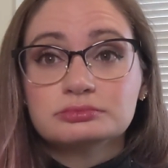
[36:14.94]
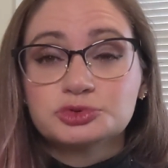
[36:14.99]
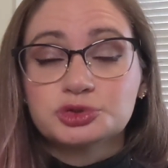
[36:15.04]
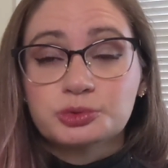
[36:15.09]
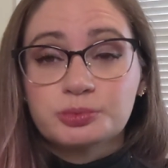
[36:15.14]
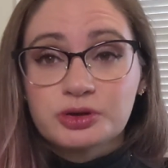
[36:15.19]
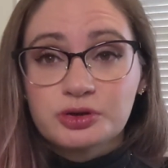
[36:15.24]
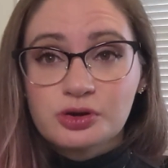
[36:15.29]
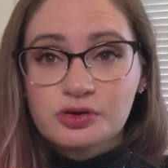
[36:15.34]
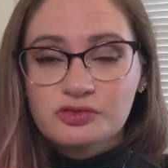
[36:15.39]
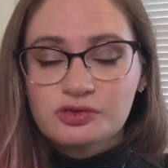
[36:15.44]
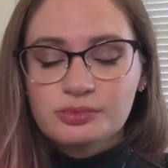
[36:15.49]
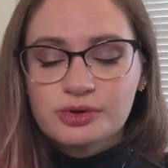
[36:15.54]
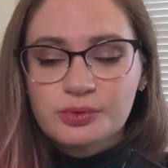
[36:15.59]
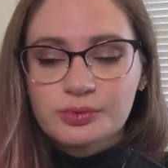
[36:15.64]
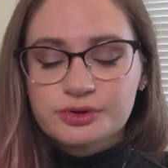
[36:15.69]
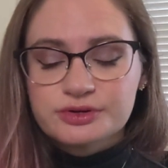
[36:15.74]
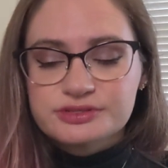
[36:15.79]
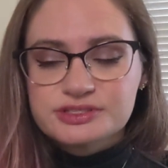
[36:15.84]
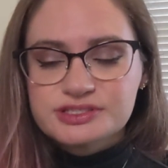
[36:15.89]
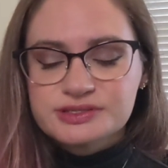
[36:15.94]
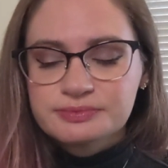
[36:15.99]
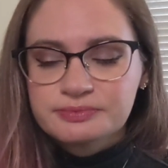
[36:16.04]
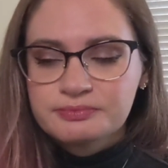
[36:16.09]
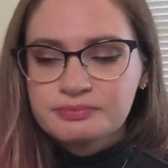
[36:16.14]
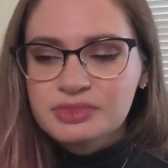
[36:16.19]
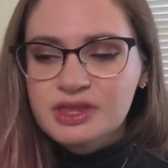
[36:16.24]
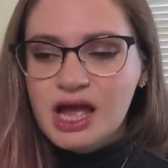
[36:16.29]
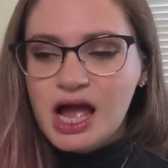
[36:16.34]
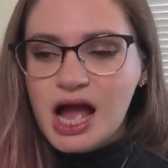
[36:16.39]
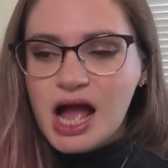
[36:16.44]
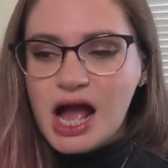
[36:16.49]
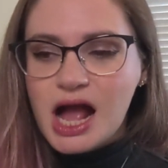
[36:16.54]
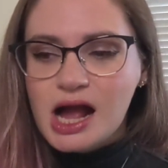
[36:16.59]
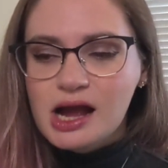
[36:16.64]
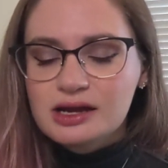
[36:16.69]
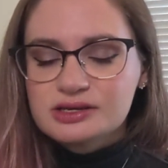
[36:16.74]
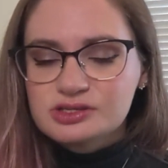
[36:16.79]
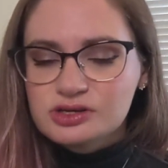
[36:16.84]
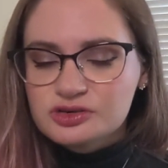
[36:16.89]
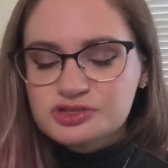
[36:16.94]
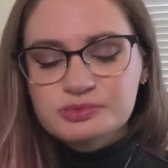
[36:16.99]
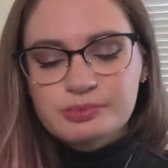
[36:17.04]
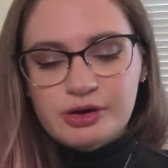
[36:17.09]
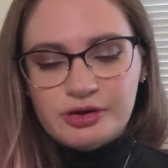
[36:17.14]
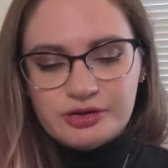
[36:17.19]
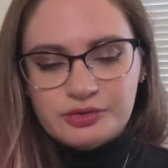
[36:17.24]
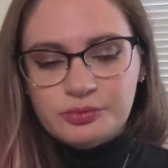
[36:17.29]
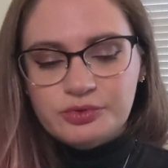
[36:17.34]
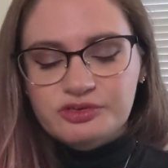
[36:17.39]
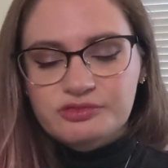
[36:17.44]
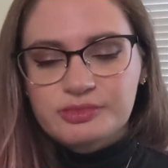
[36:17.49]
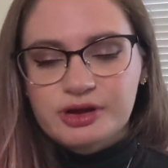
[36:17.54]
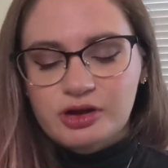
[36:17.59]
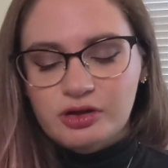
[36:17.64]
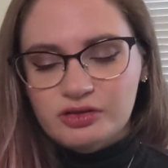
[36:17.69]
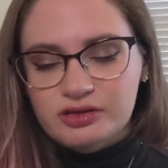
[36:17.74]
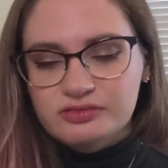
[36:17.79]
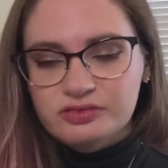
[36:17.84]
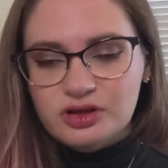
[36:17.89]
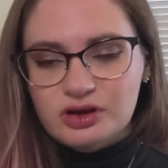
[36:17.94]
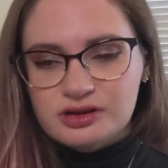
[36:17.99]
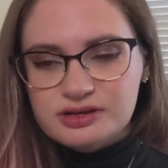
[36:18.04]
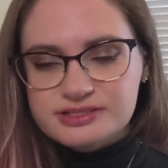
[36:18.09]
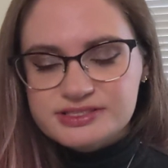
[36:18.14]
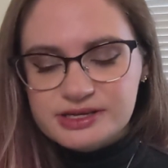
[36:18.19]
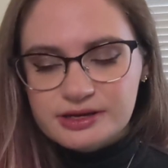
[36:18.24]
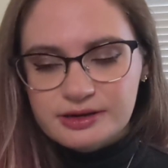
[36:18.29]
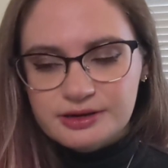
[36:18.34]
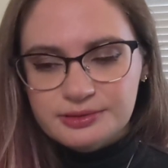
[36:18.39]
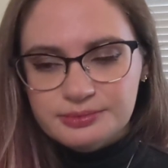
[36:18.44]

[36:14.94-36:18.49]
Tripping over my words. I talked about in one of my Holly vlogs,